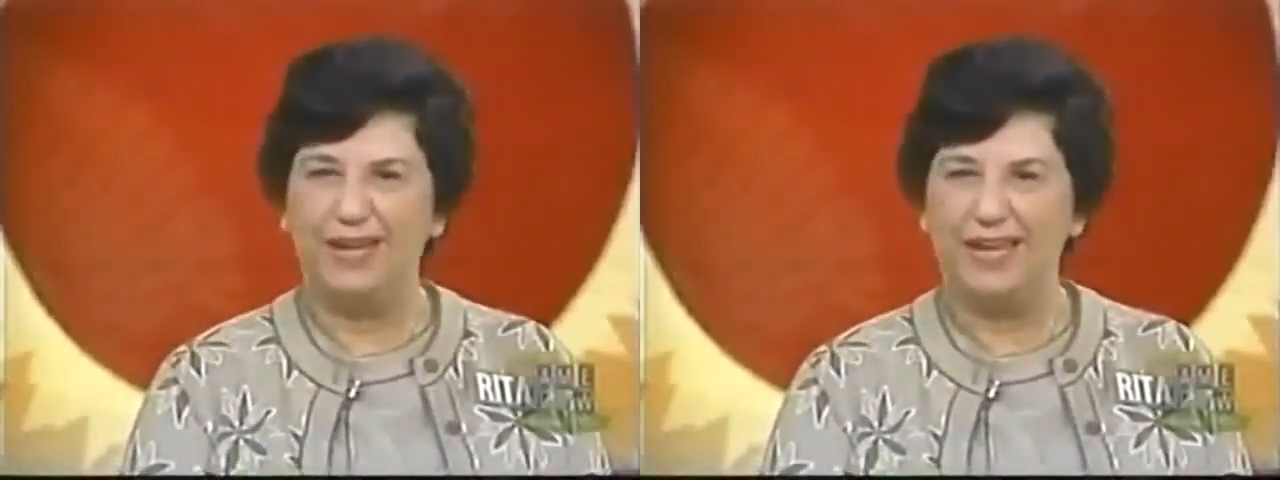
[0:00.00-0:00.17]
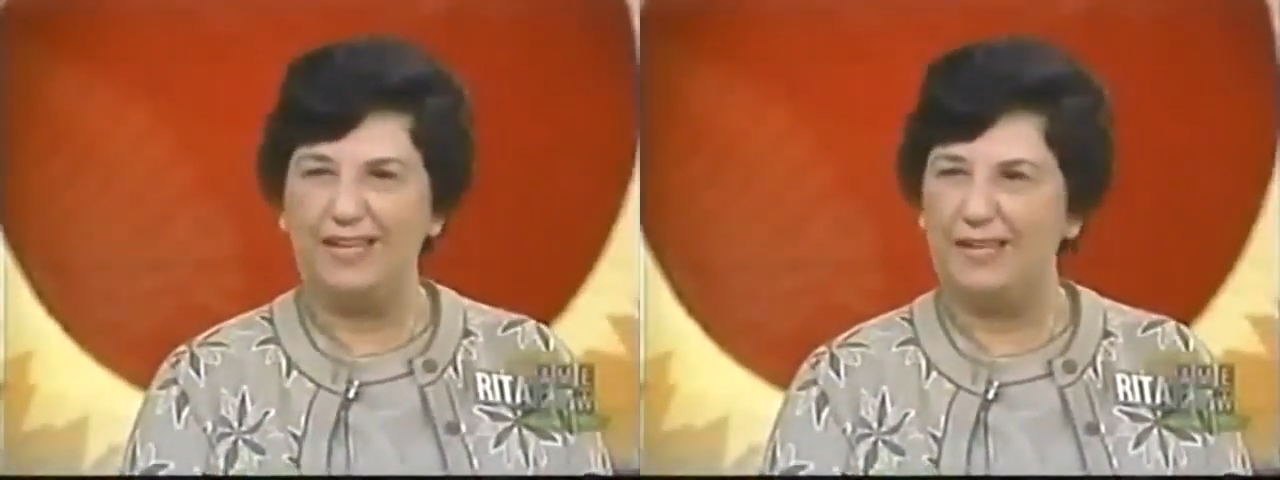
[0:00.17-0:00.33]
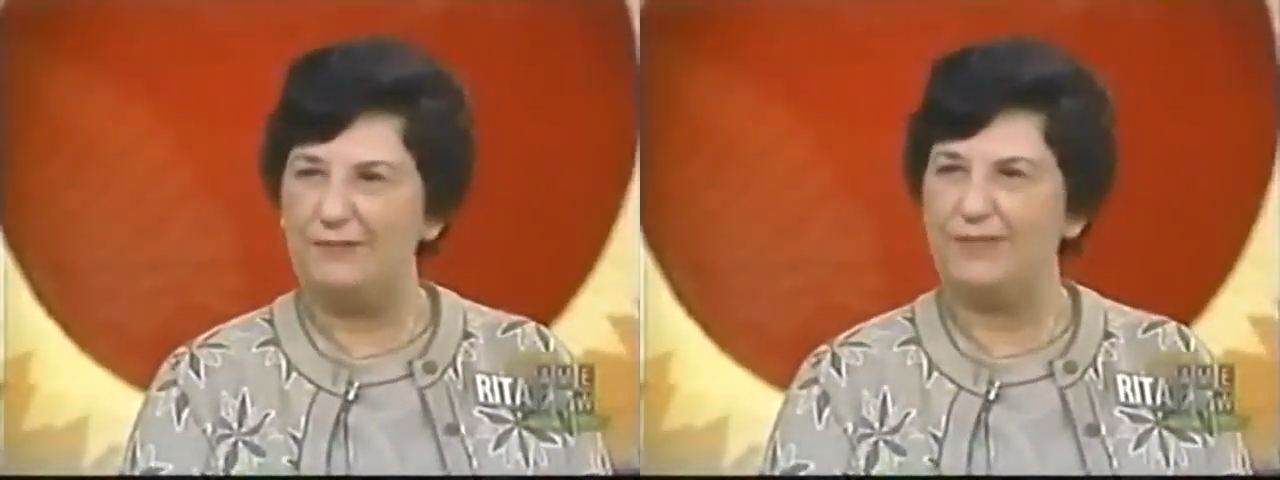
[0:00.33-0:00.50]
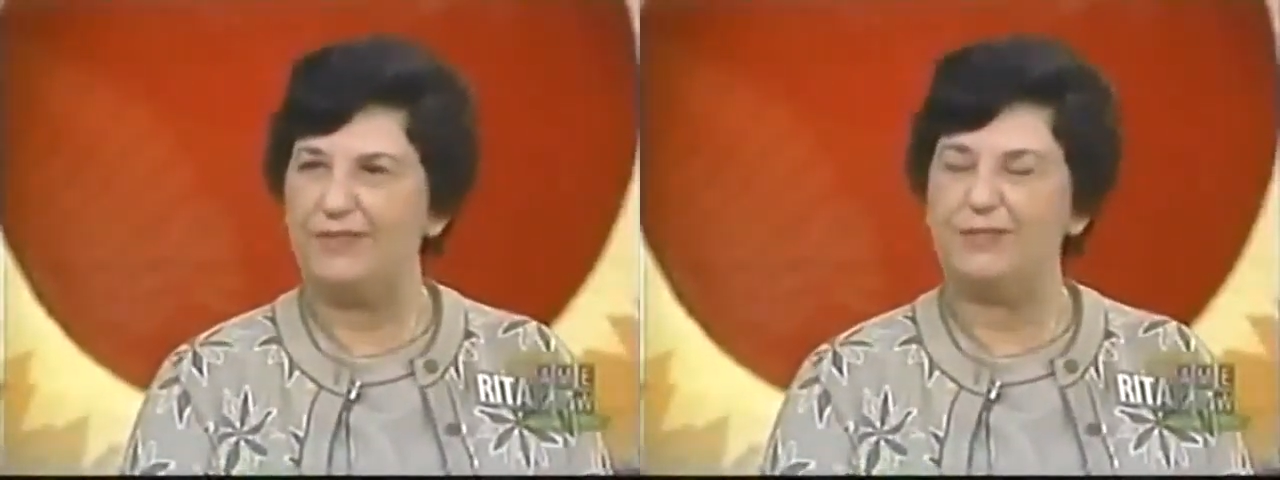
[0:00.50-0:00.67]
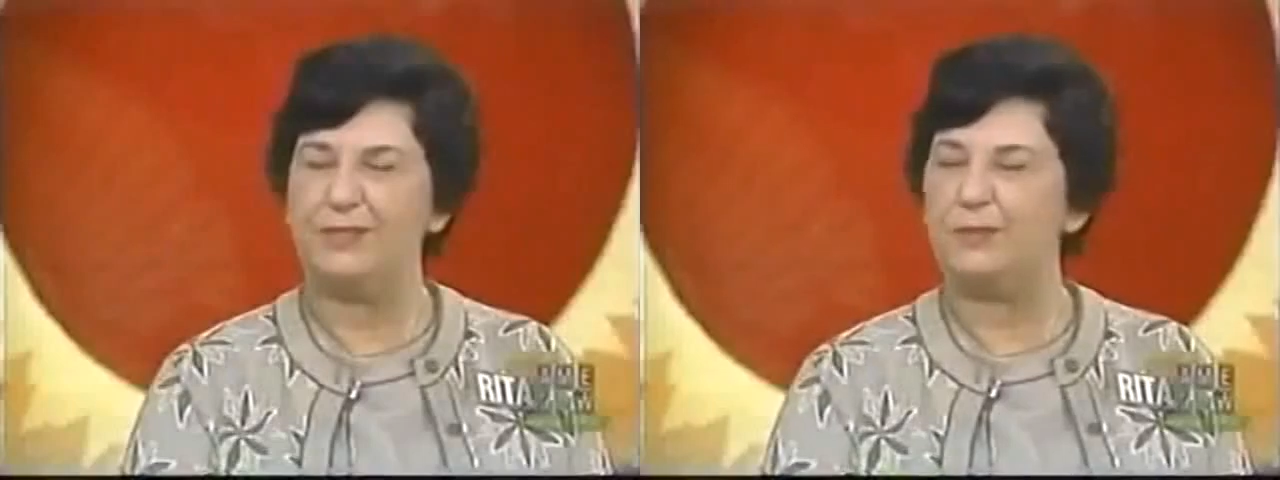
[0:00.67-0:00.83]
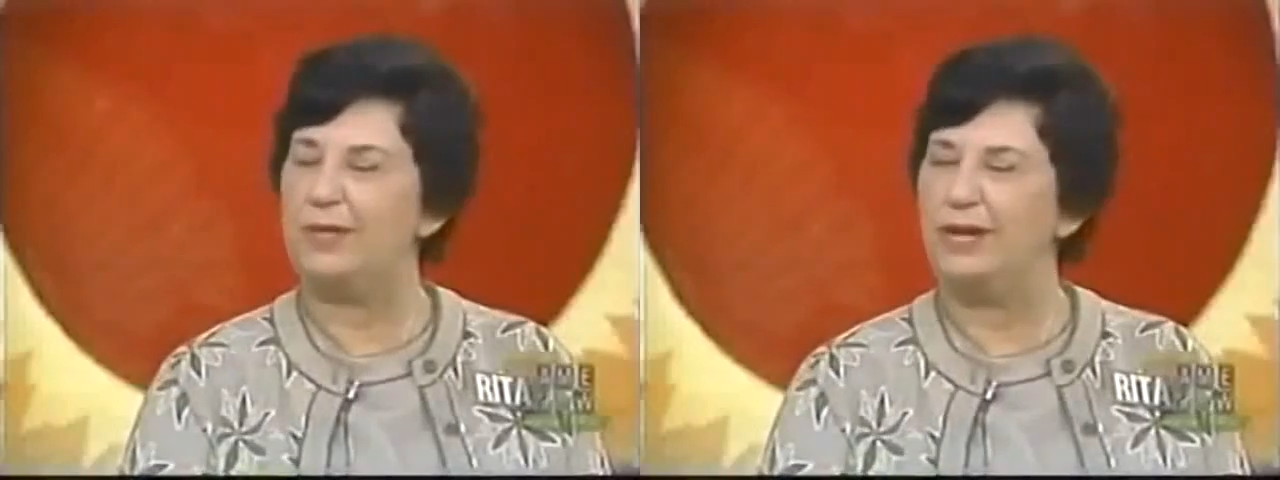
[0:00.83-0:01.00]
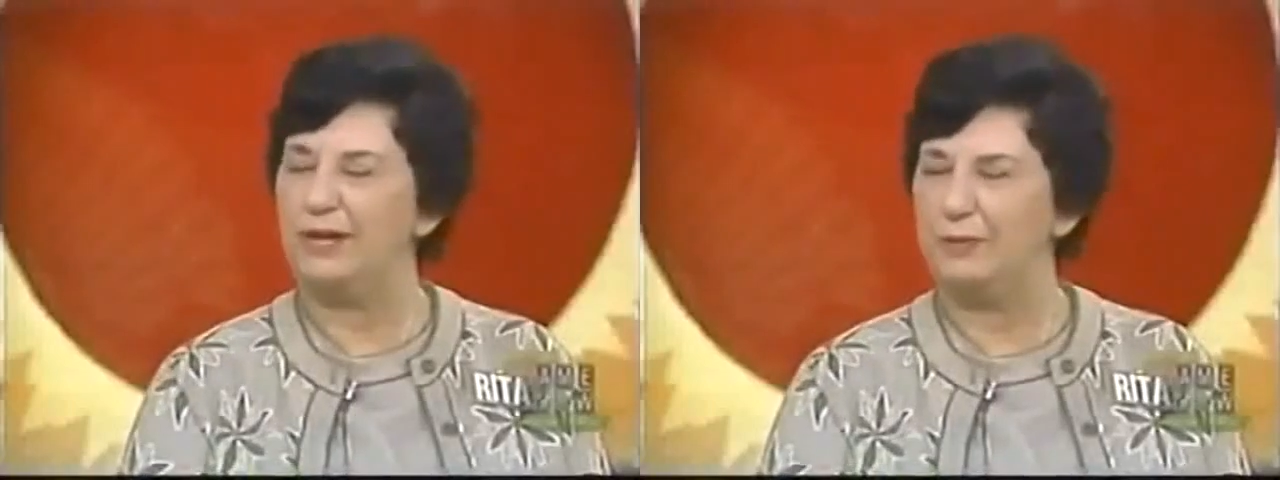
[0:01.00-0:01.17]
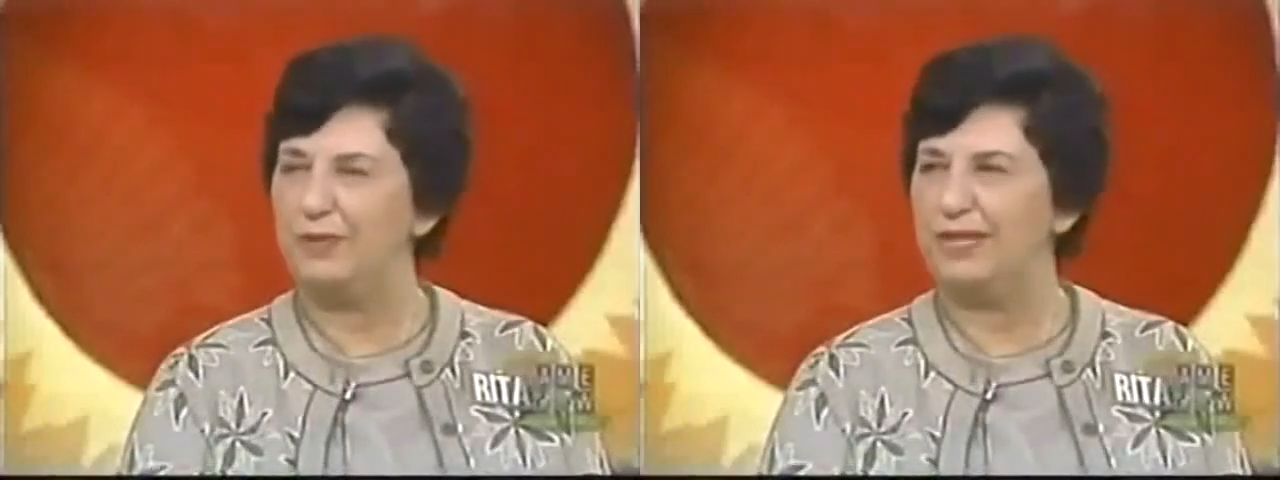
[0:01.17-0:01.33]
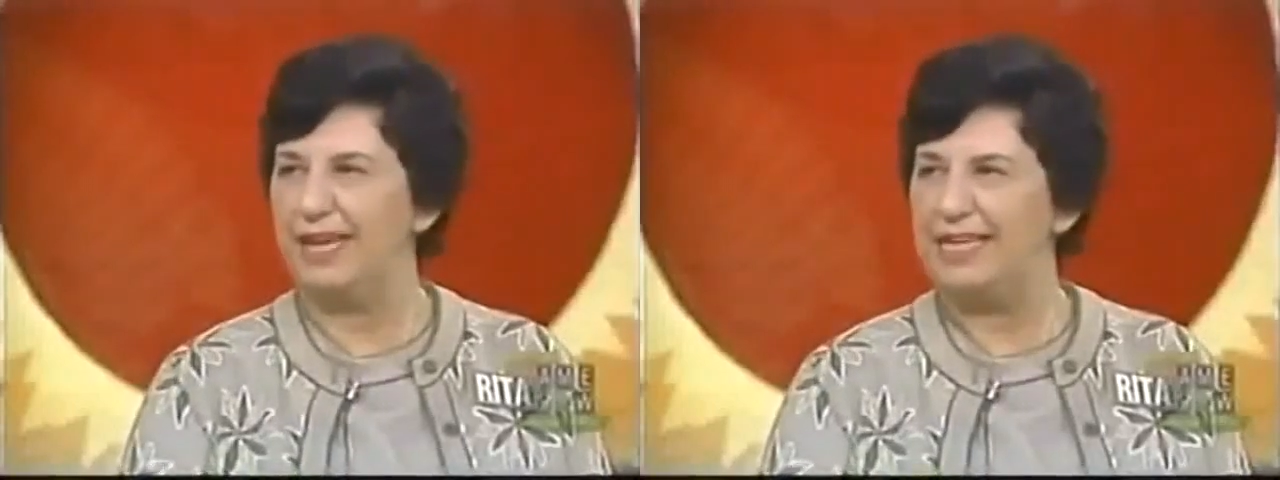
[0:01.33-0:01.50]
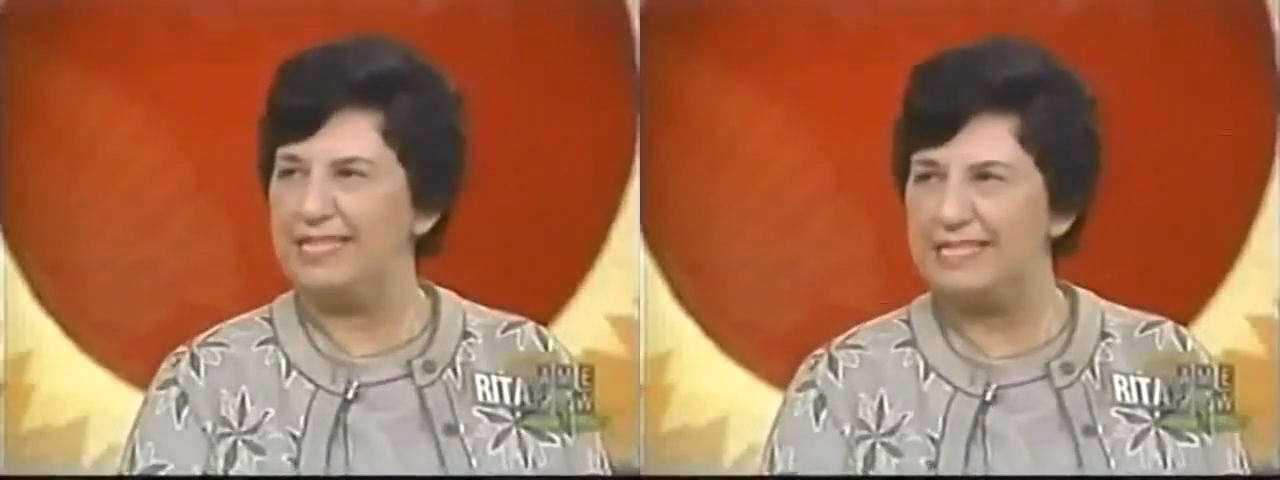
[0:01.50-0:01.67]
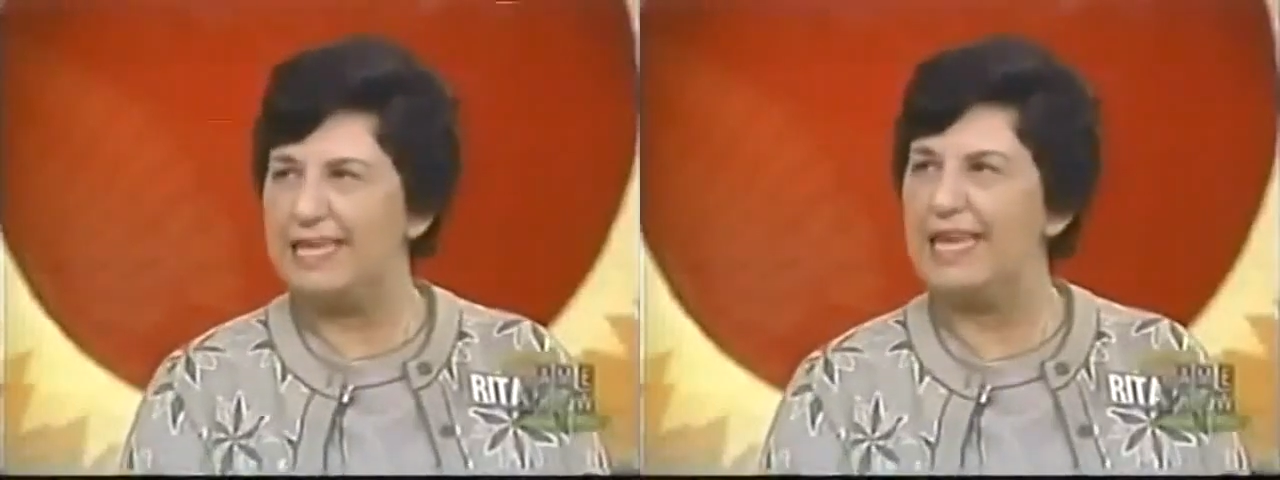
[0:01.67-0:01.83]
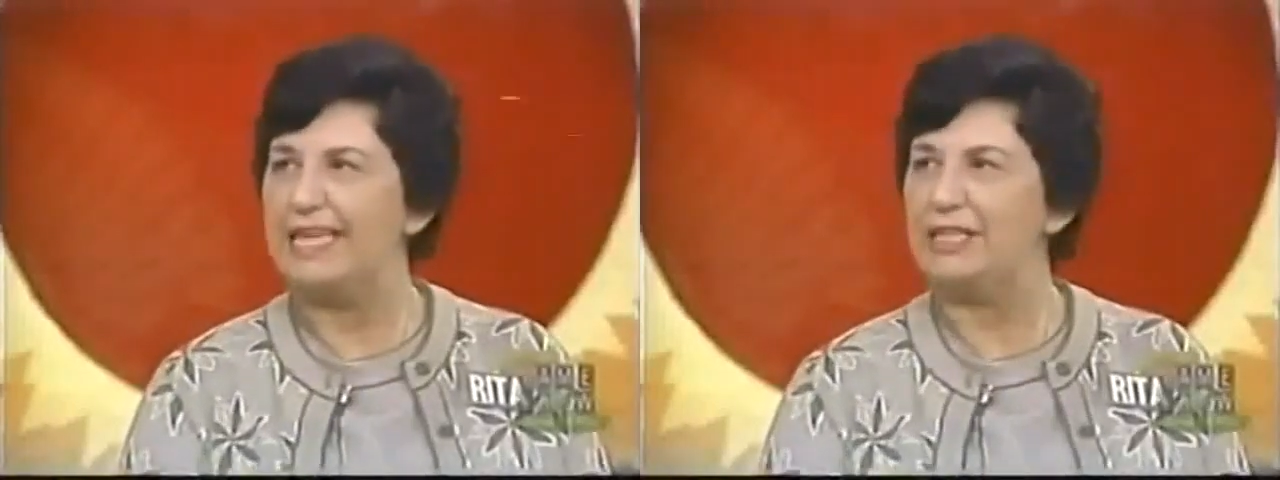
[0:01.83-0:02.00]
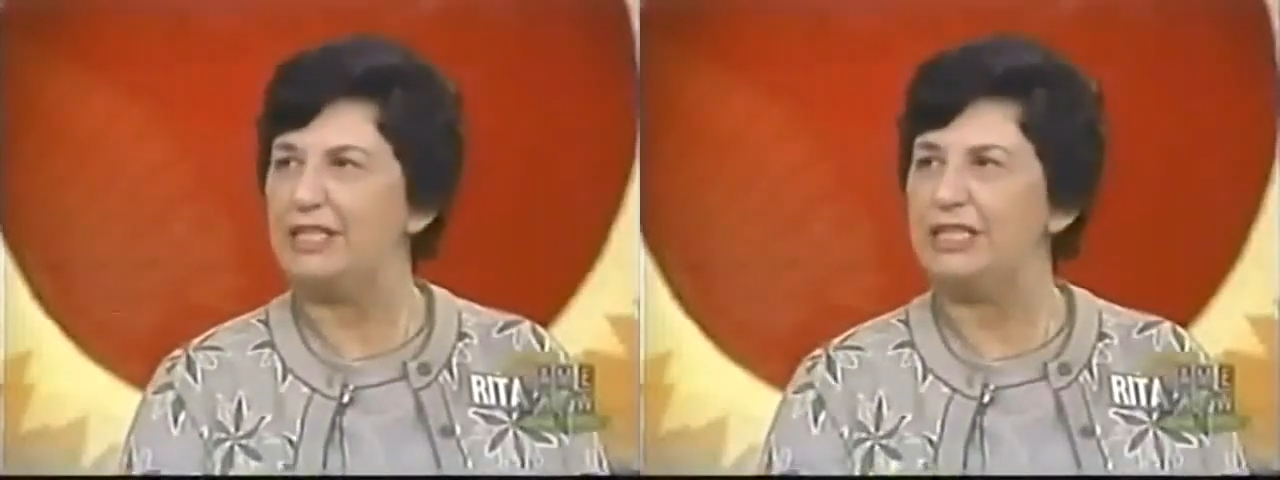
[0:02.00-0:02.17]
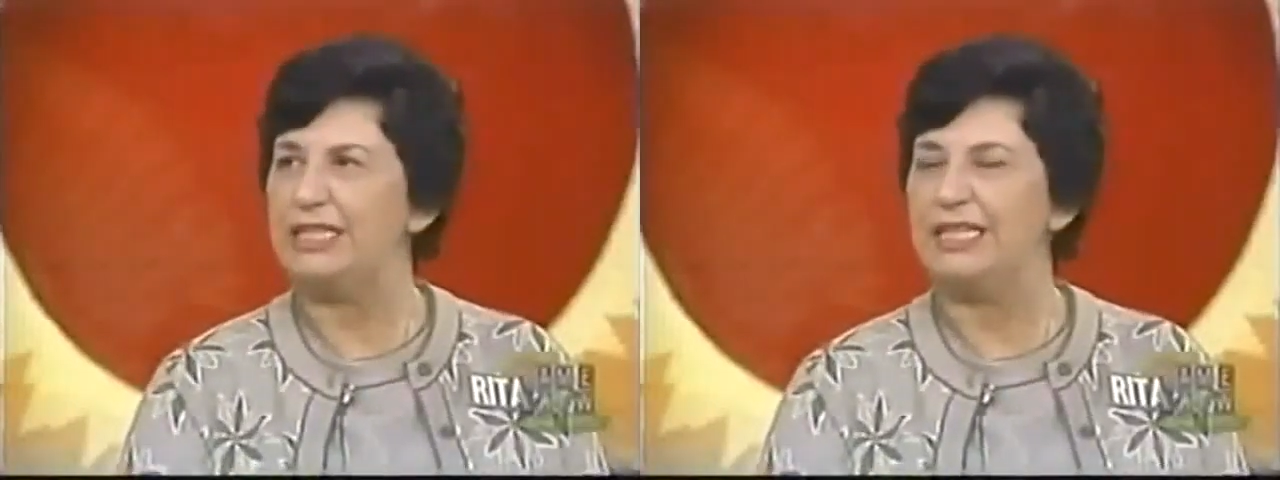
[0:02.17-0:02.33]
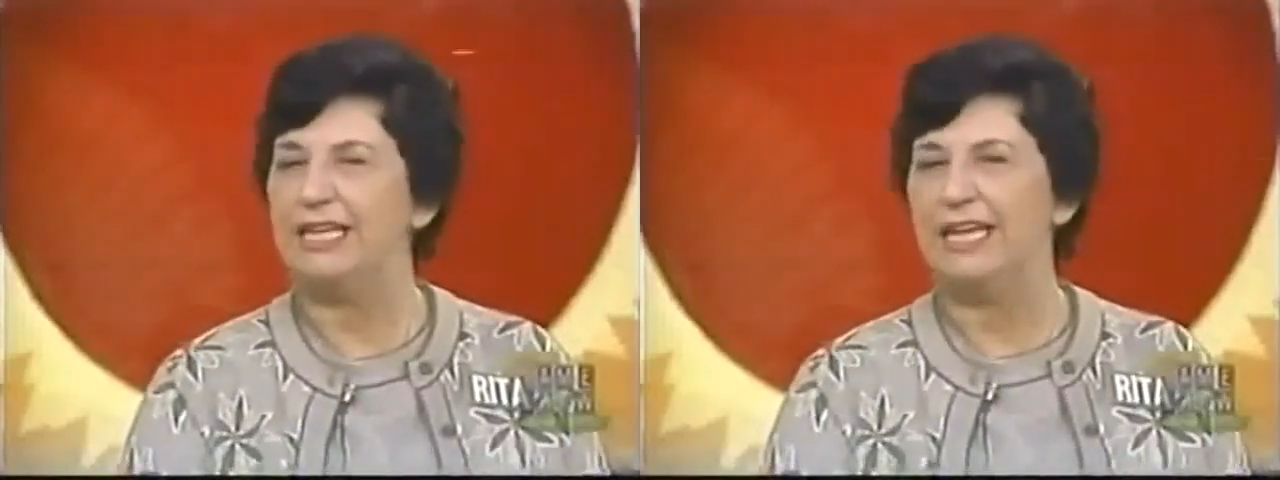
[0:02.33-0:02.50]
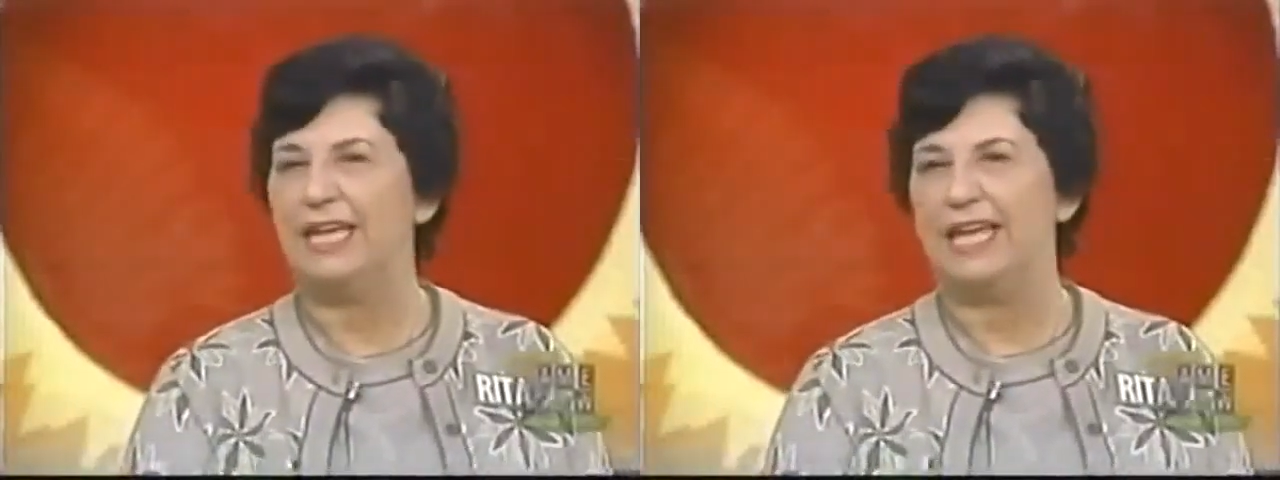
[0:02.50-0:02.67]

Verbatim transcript: Well, I love to do artwork. I sketch. Yeah.